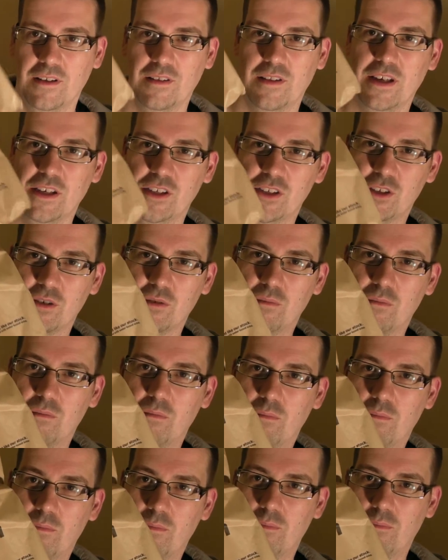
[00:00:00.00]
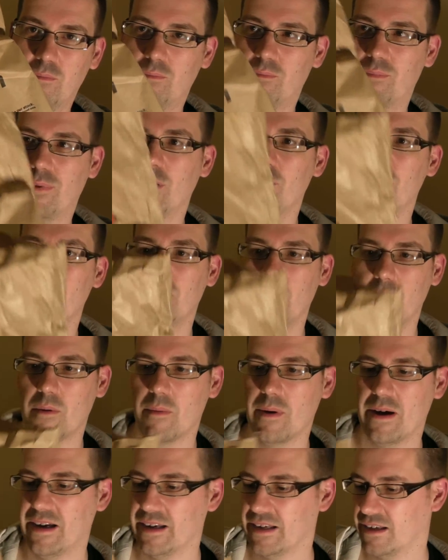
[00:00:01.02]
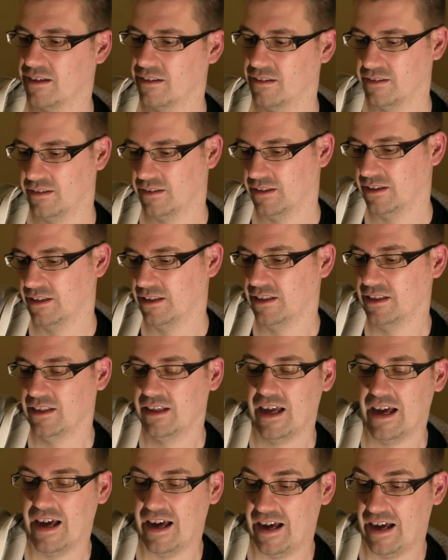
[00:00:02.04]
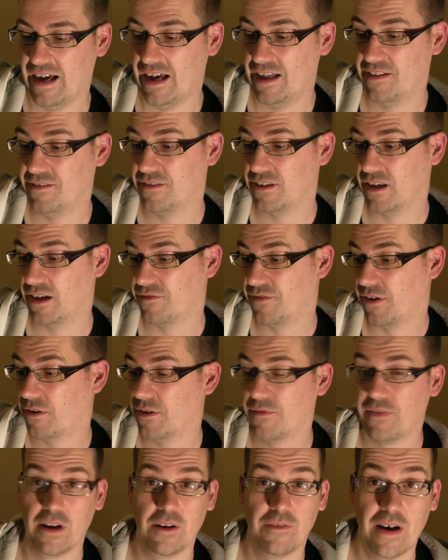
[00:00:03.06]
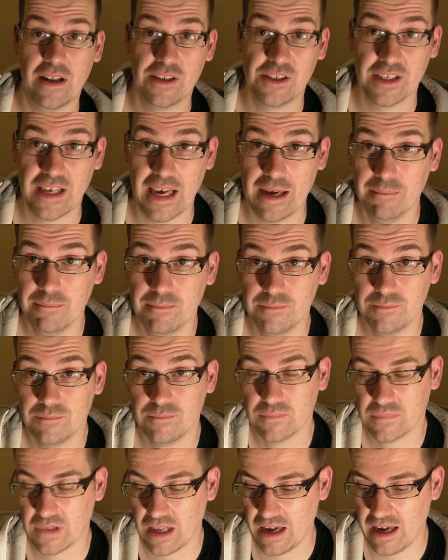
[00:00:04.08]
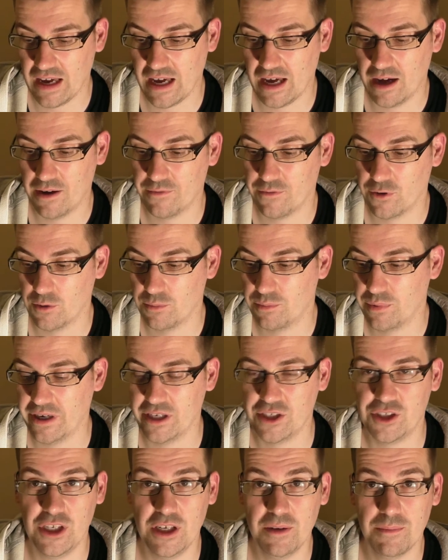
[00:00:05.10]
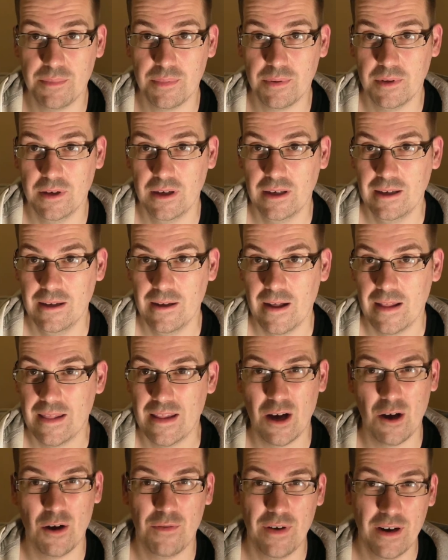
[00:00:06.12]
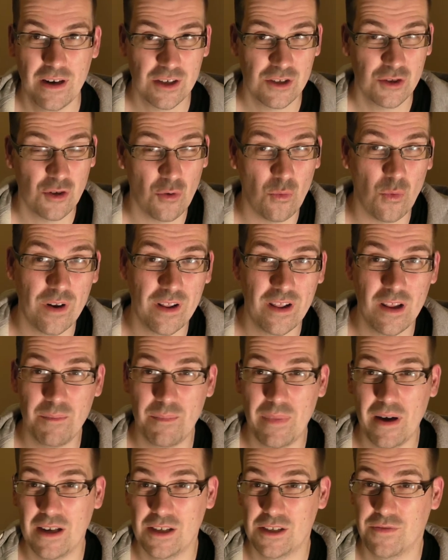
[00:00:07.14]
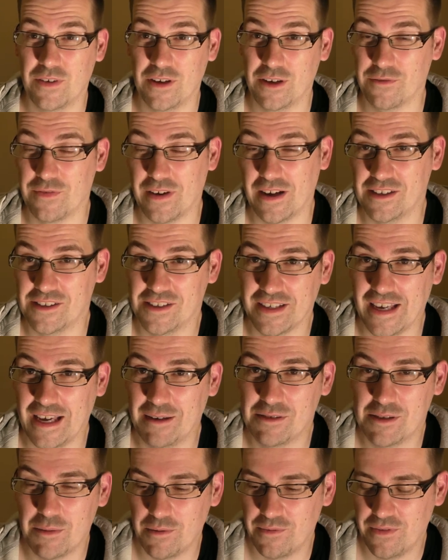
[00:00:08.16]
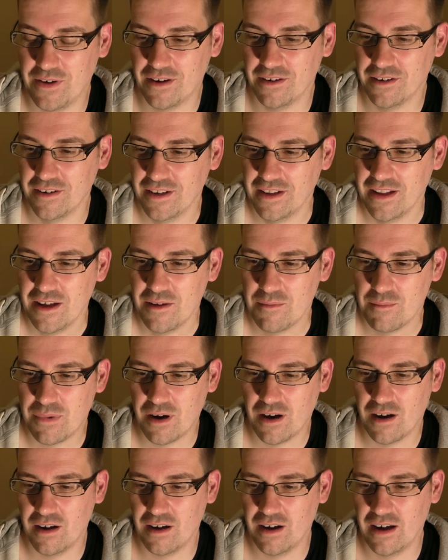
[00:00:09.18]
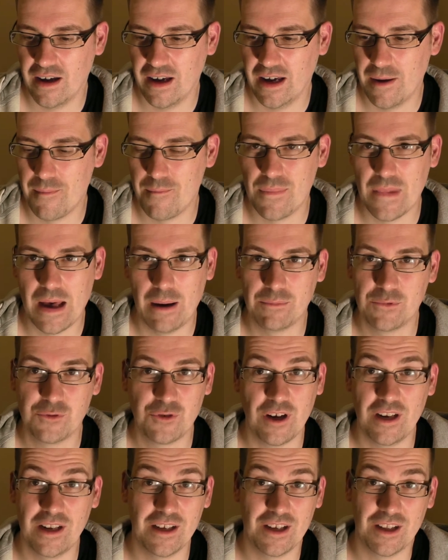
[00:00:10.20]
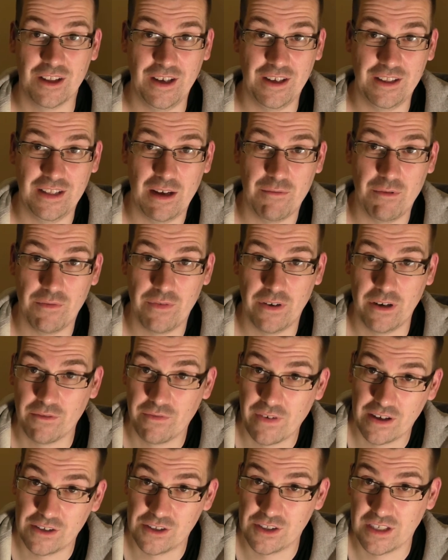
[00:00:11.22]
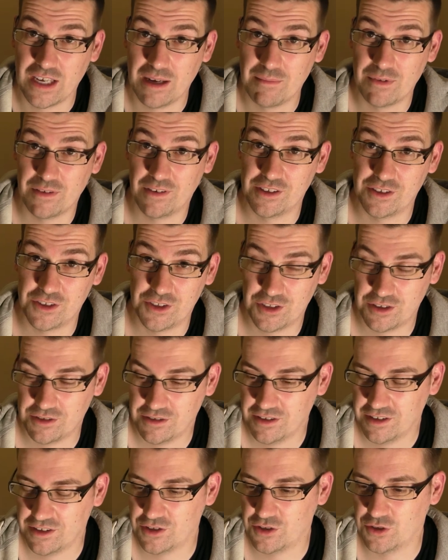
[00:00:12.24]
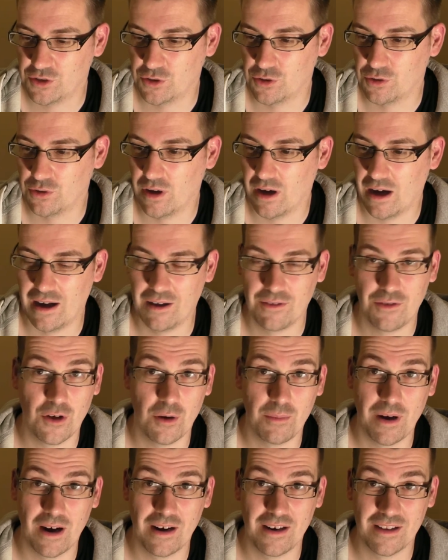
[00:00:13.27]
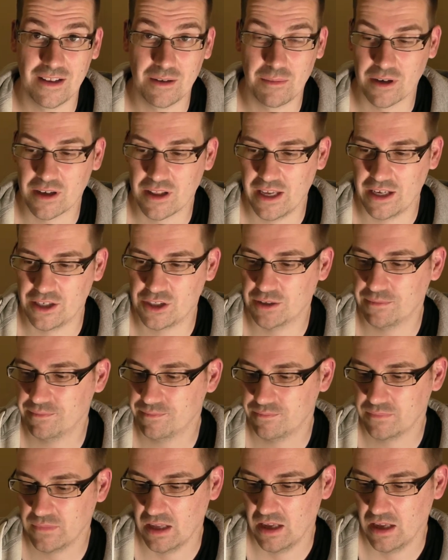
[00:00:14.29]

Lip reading: Nice brown paper bag. I found a Final Fantasy game for pretty cheap. Now I've heard it's not one of the best Final Fantasy games, to be fair, but I'm trying to collect every Final Fantasy game there is, so I thought I'd be added to my collection.